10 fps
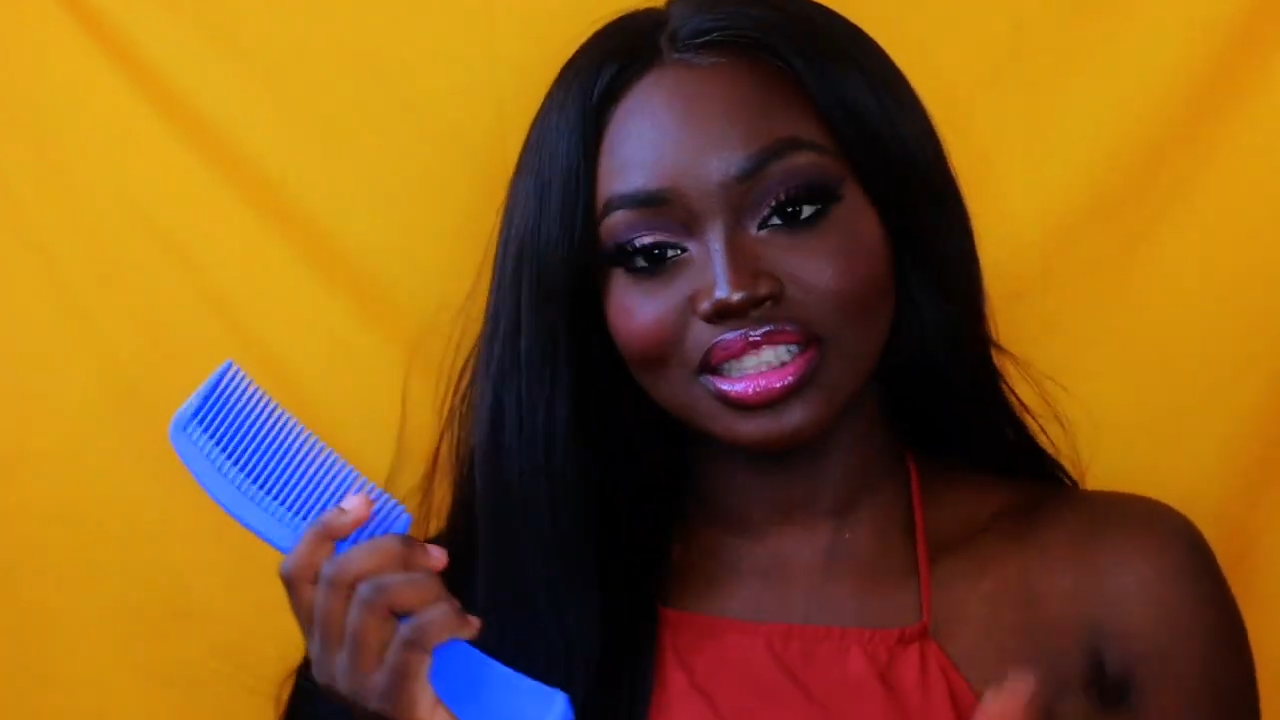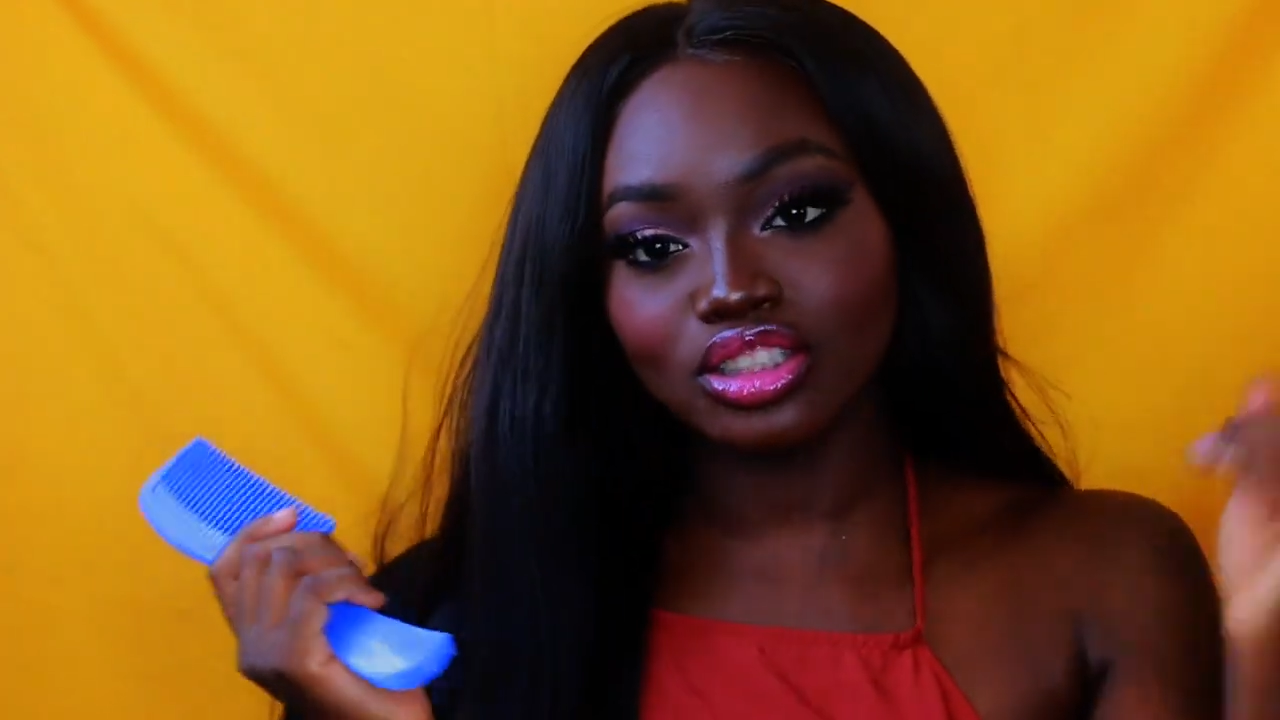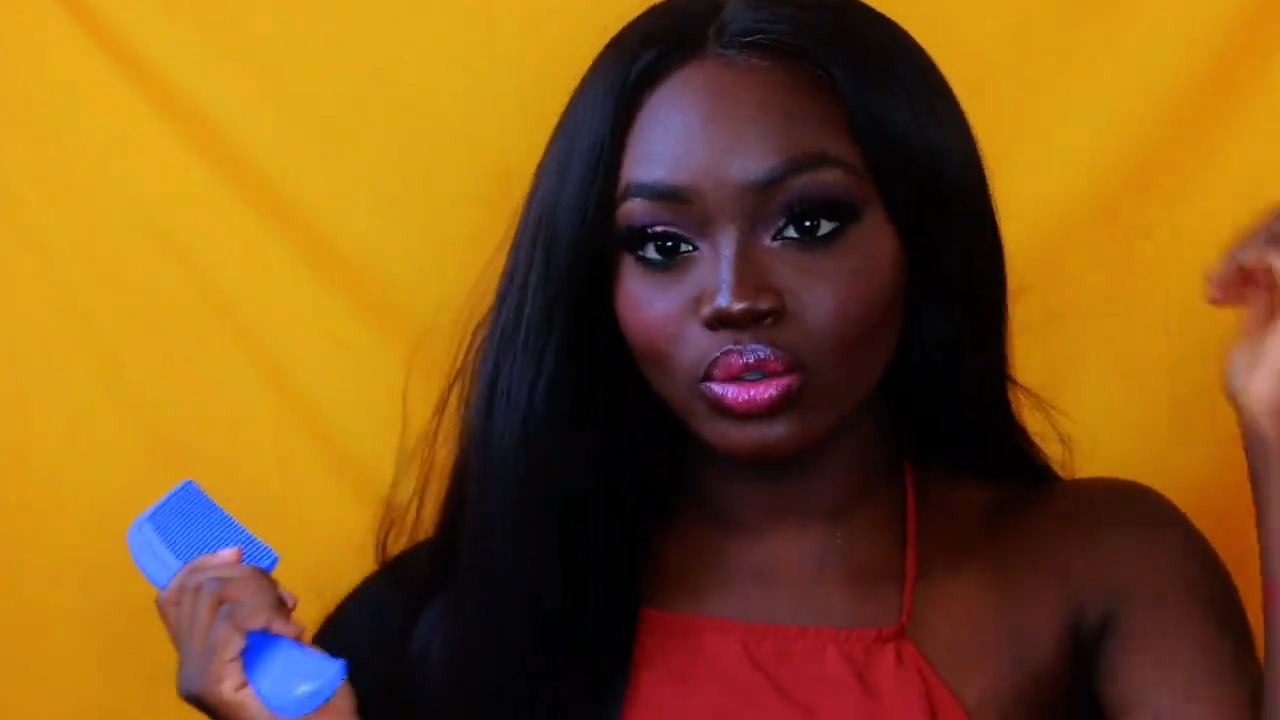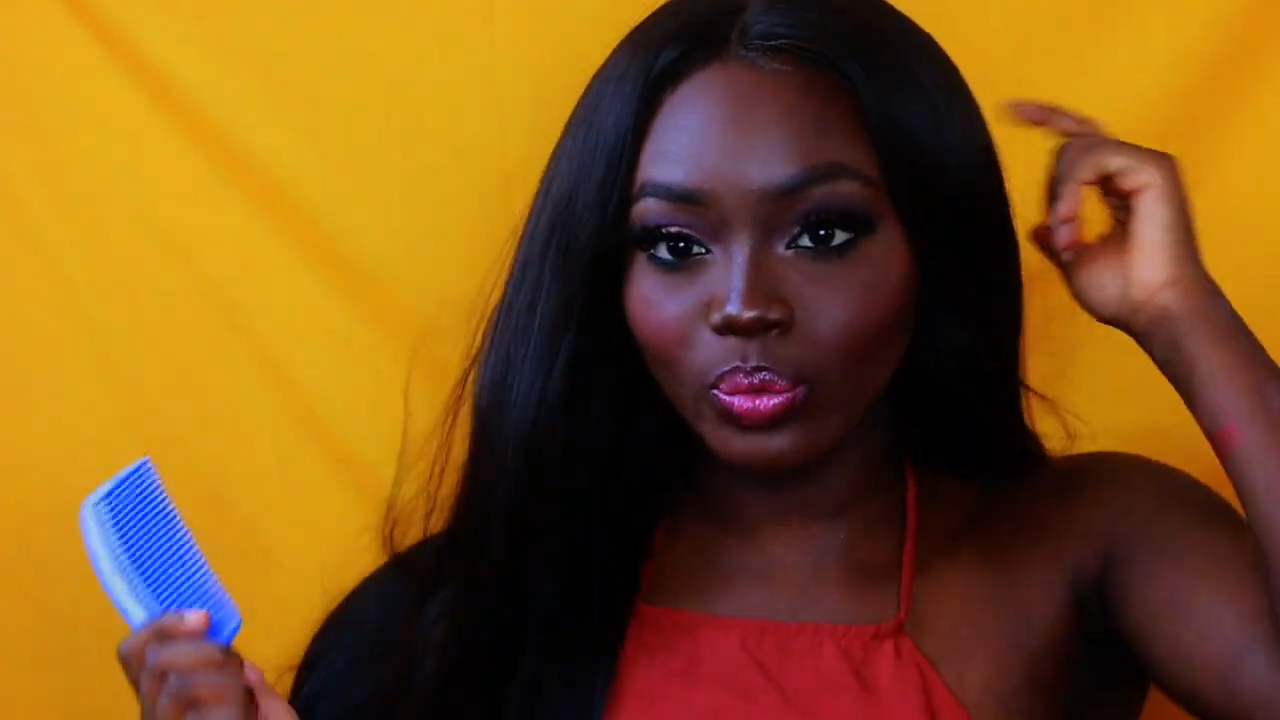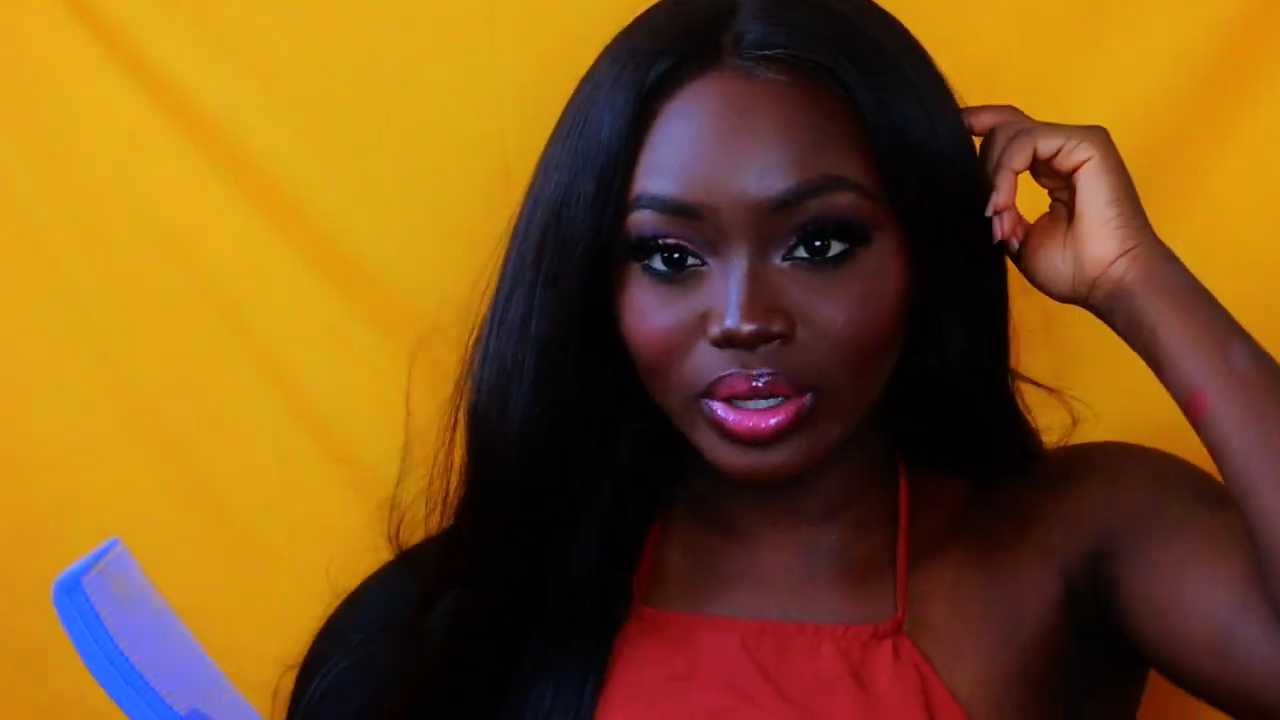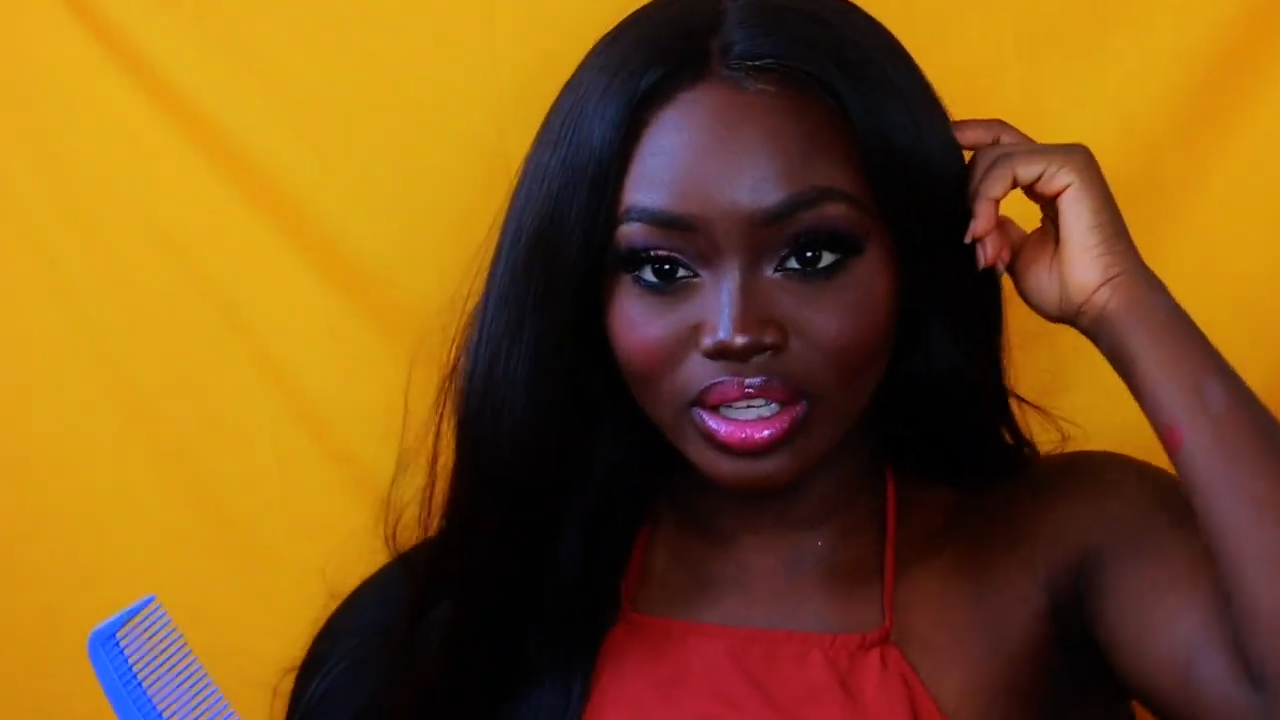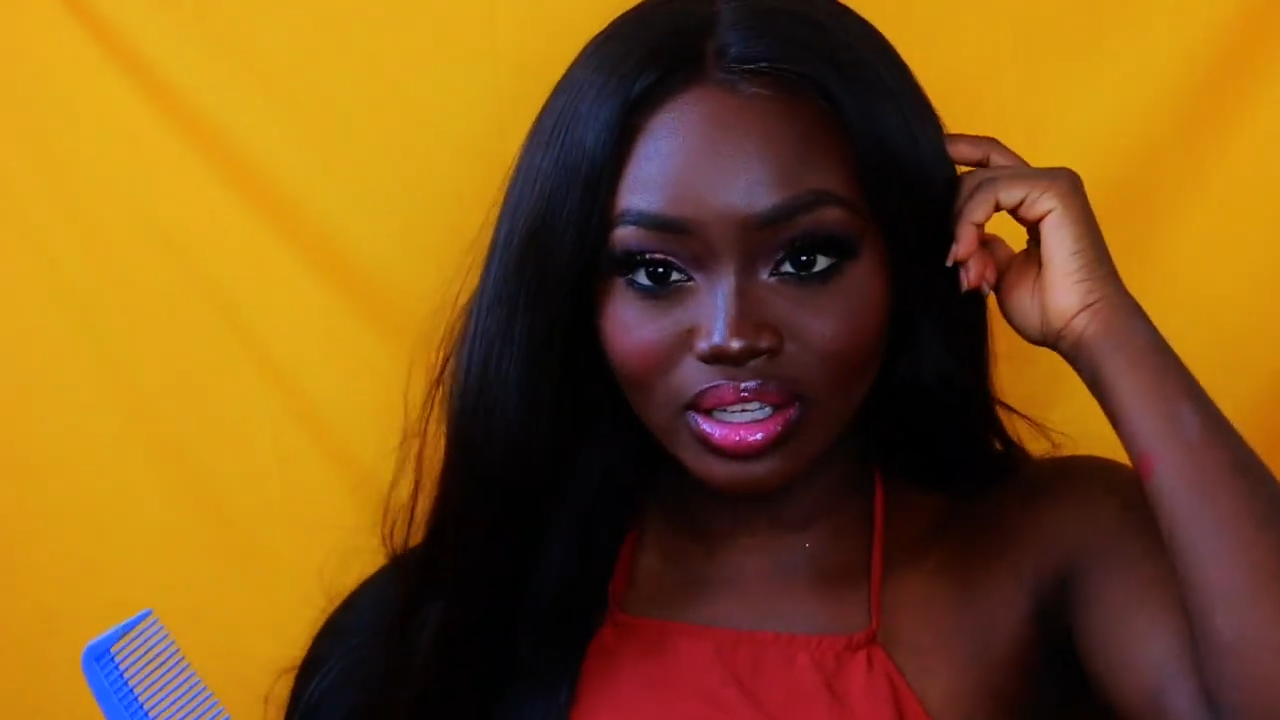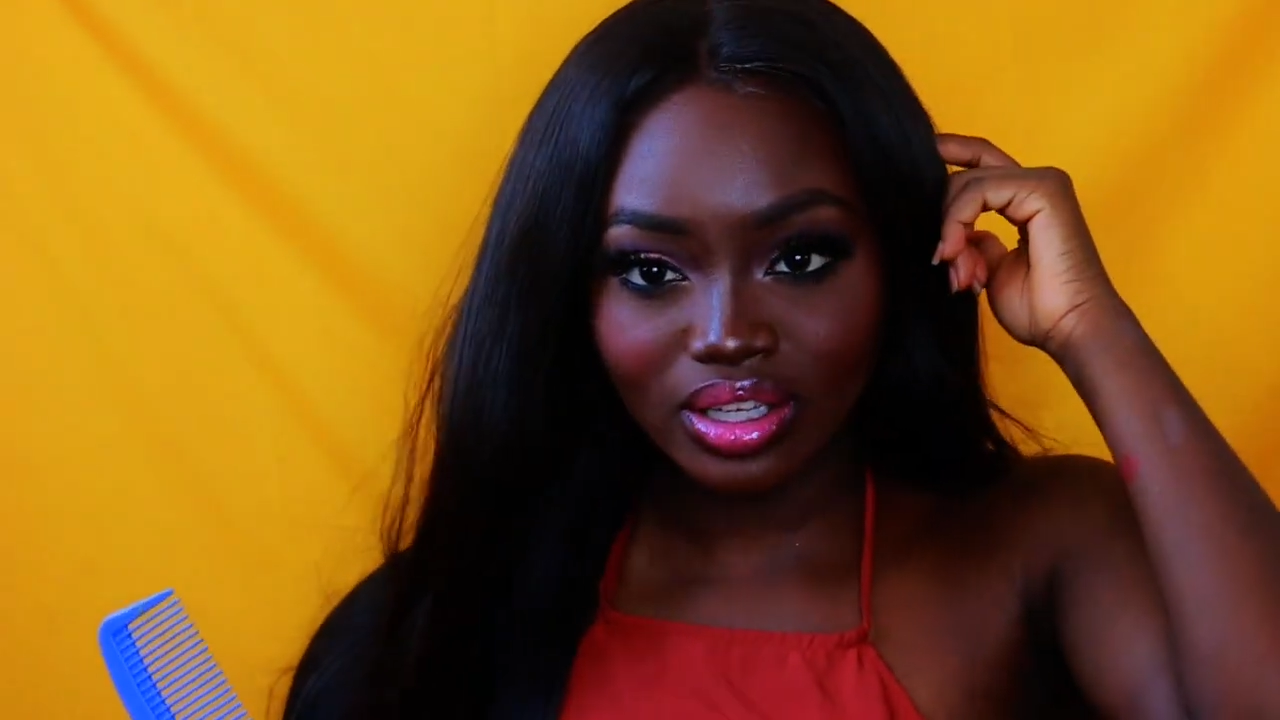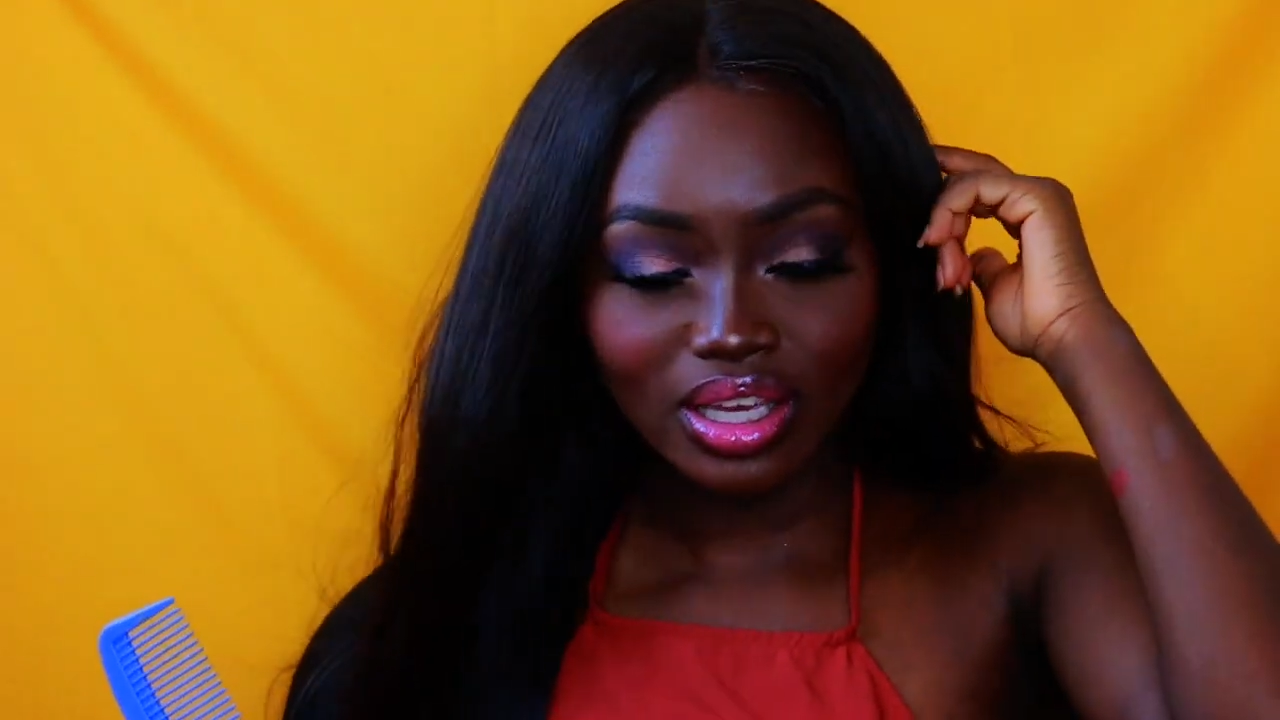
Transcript: this is a wig.